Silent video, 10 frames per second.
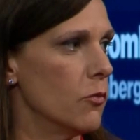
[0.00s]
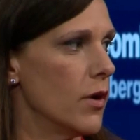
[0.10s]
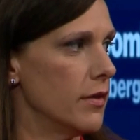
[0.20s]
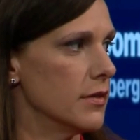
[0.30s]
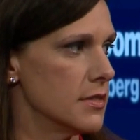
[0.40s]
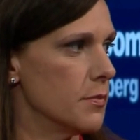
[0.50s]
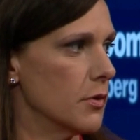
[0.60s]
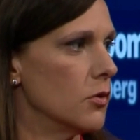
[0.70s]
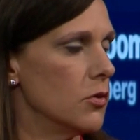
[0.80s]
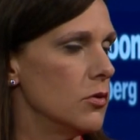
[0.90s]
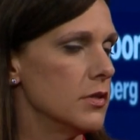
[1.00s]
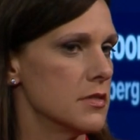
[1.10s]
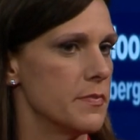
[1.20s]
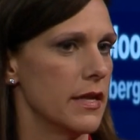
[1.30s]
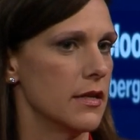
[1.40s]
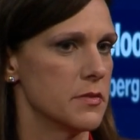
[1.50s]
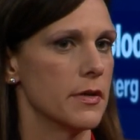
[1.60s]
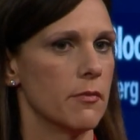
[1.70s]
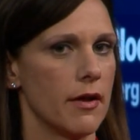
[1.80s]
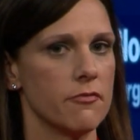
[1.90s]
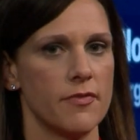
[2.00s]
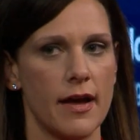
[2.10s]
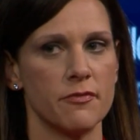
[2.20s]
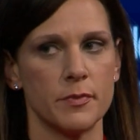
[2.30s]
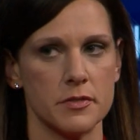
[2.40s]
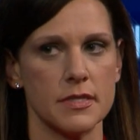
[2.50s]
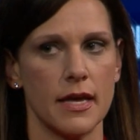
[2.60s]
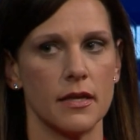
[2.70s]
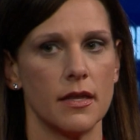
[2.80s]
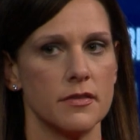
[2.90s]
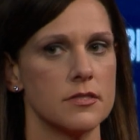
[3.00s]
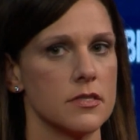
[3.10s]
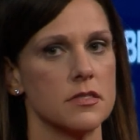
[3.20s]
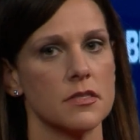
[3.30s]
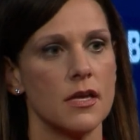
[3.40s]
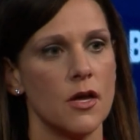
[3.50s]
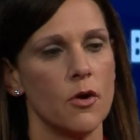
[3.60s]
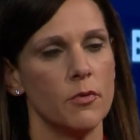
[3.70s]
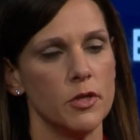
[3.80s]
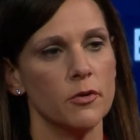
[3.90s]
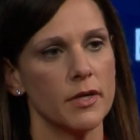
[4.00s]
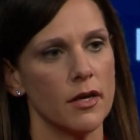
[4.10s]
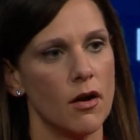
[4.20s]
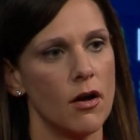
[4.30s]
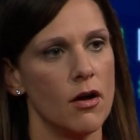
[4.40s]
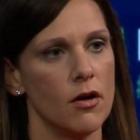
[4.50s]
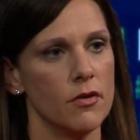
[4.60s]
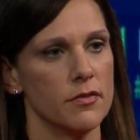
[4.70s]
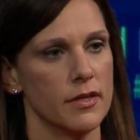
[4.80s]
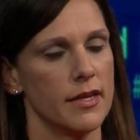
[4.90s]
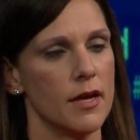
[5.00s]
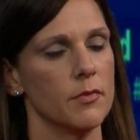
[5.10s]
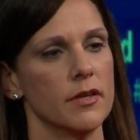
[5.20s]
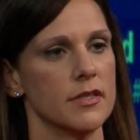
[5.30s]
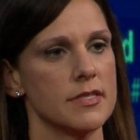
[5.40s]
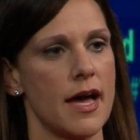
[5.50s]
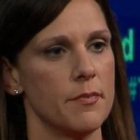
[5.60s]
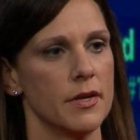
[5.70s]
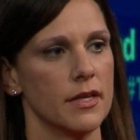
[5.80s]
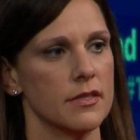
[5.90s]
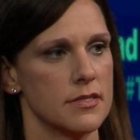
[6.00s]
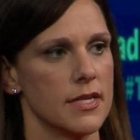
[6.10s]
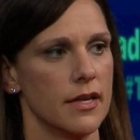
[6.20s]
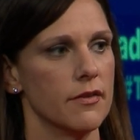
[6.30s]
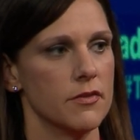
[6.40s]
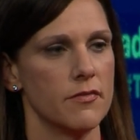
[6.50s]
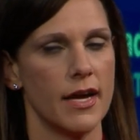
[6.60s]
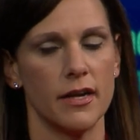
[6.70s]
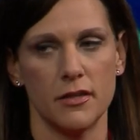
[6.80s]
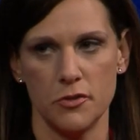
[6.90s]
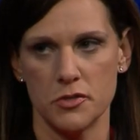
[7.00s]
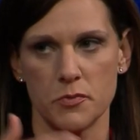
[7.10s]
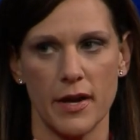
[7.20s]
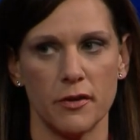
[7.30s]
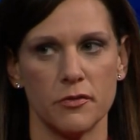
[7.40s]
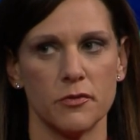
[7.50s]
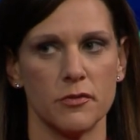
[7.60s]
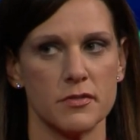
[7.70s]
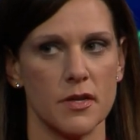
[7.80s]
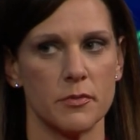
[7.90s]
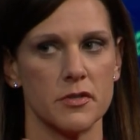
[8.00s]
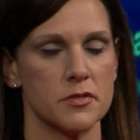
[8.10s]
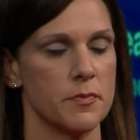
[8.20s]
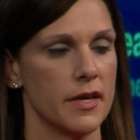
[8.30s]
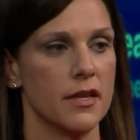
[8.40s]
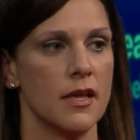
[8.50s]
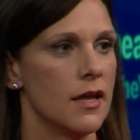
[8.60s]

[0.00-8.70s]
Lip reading: what the typical hold has been, it's been around 5%. This is when you look at all the gambling that's happening in the state of Nevada, you just rattled through those numbers, but